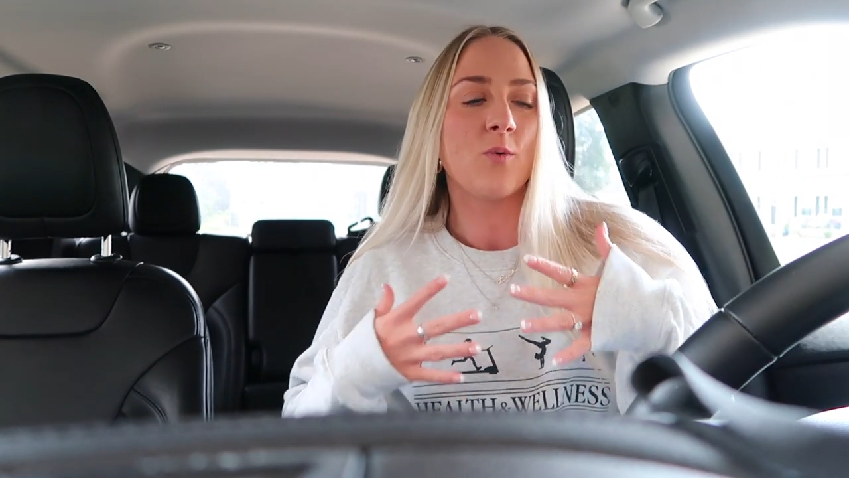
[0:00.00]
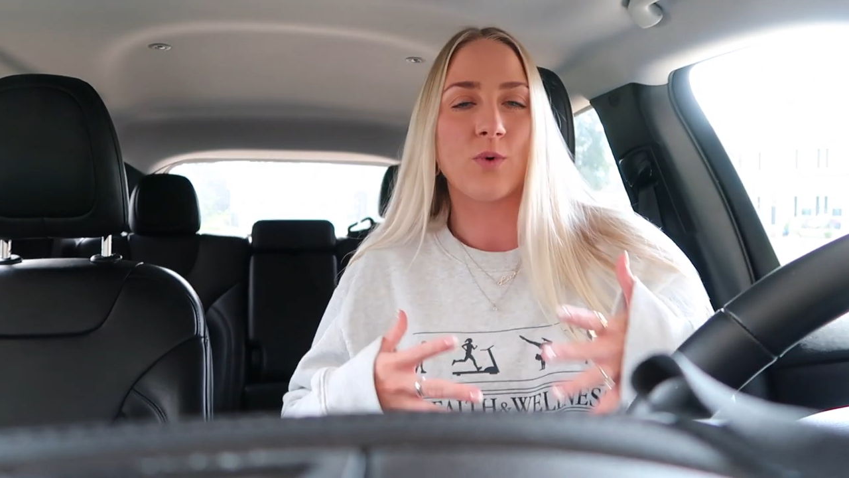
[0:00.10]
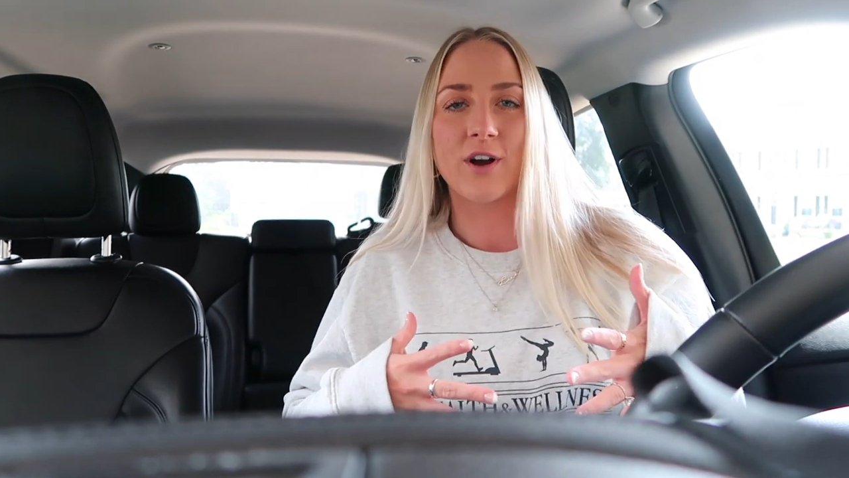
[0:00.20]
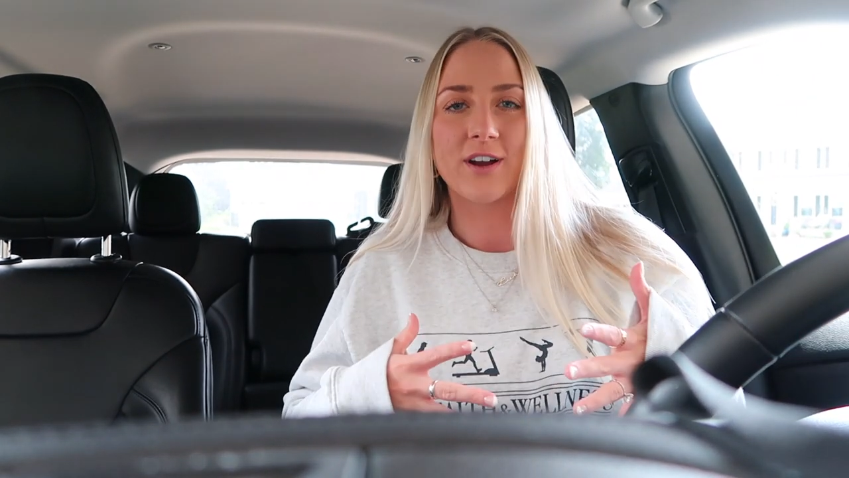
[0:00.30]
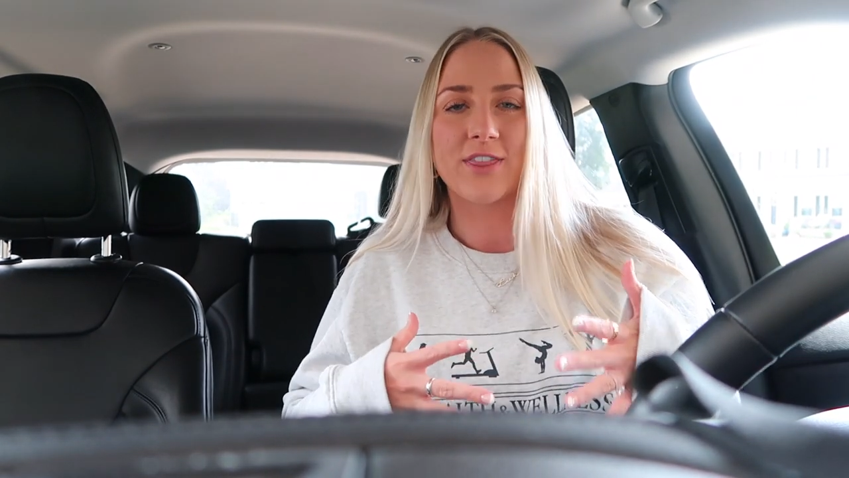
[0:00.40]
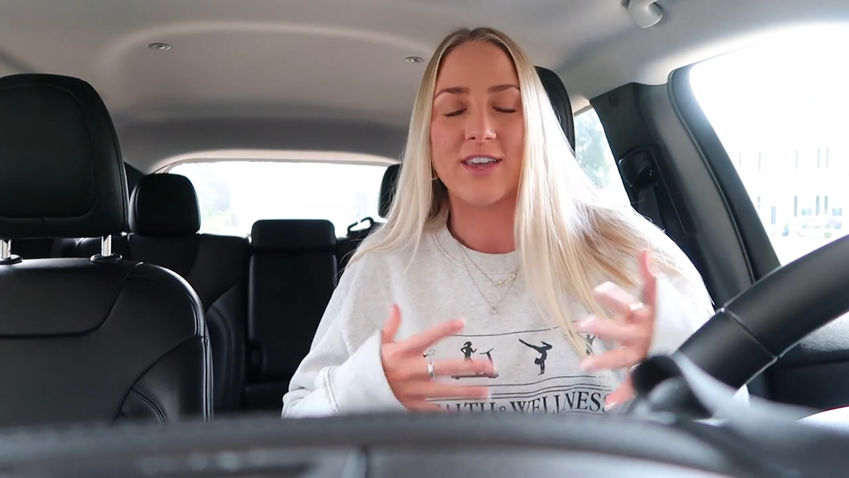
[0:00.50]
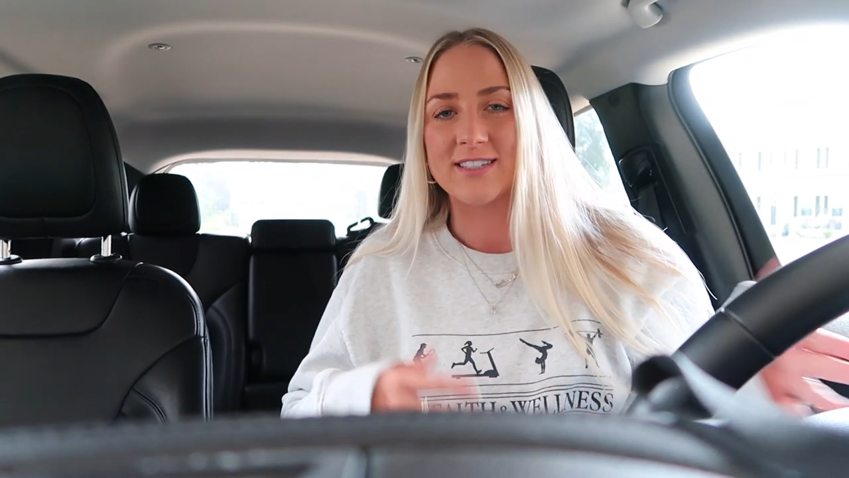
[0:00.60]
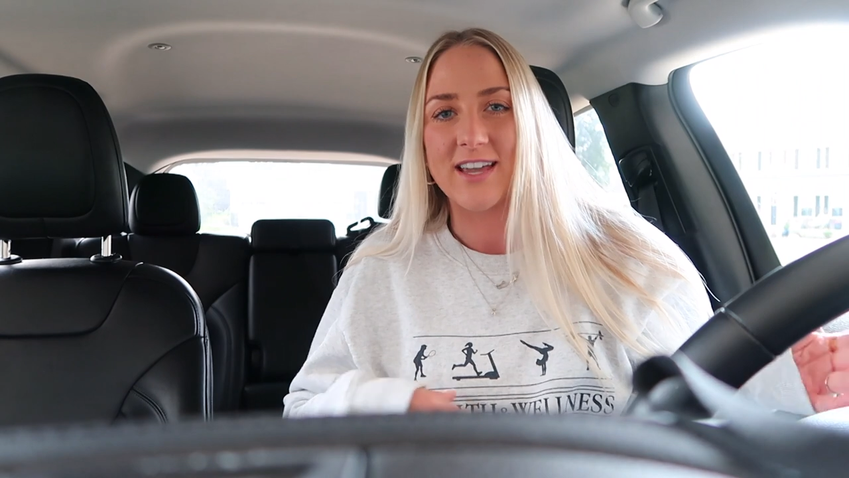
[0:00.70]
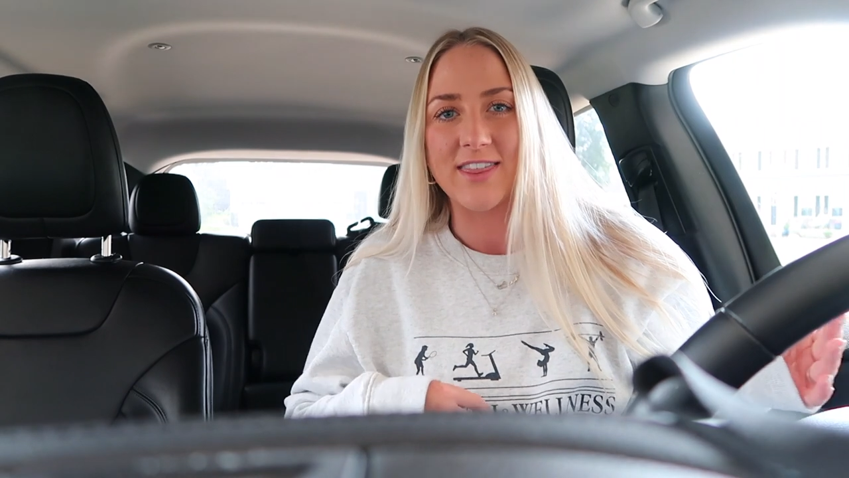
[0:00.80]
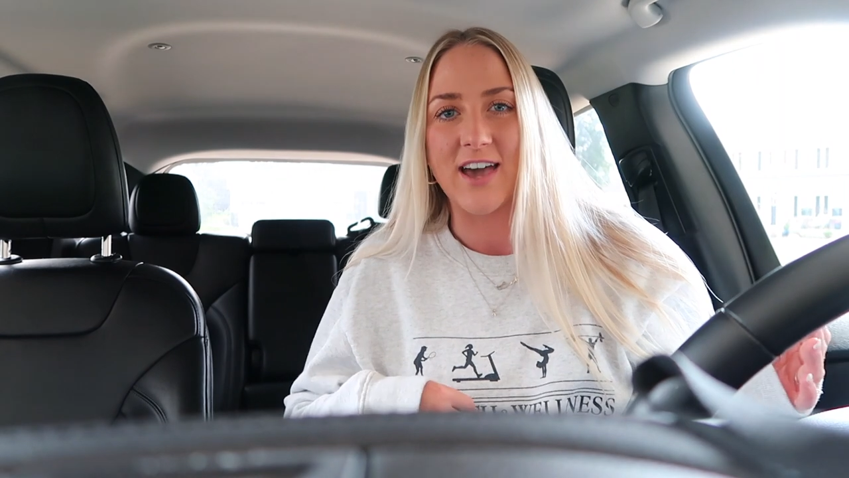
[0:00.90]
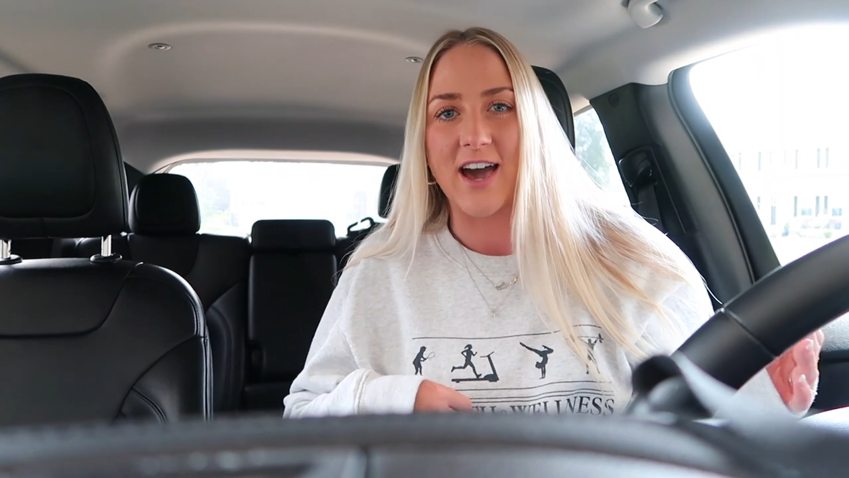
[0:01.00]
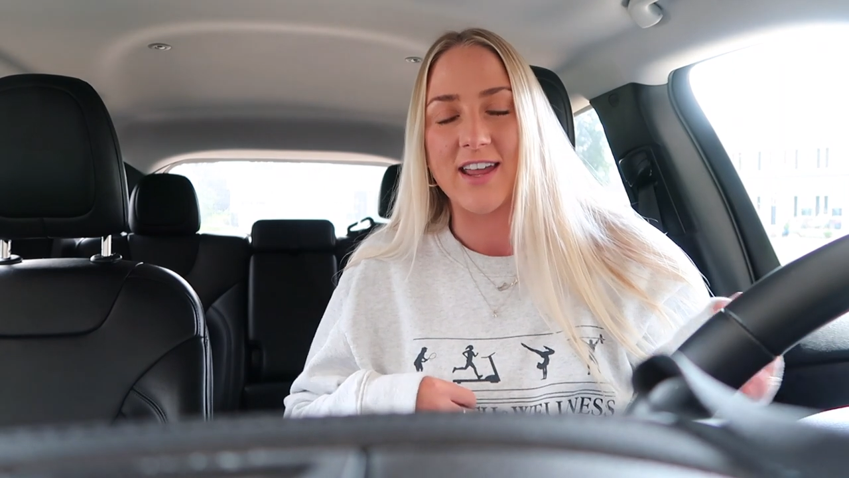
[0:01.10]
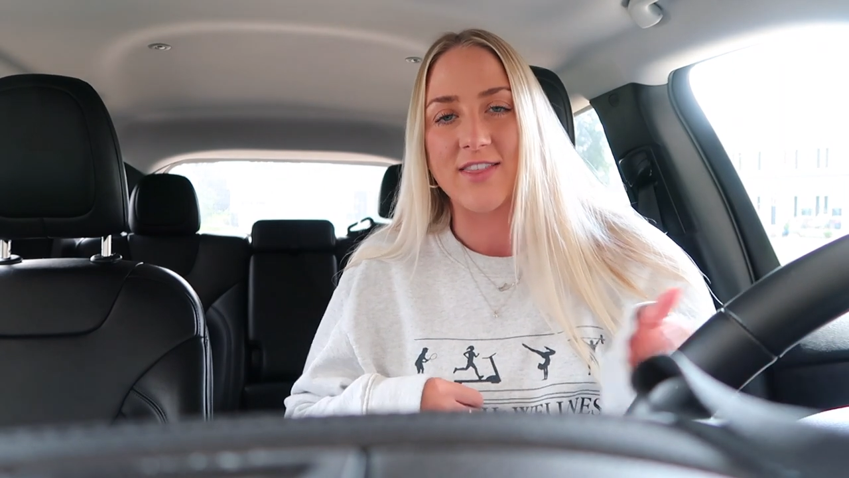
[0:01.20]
work, things like that,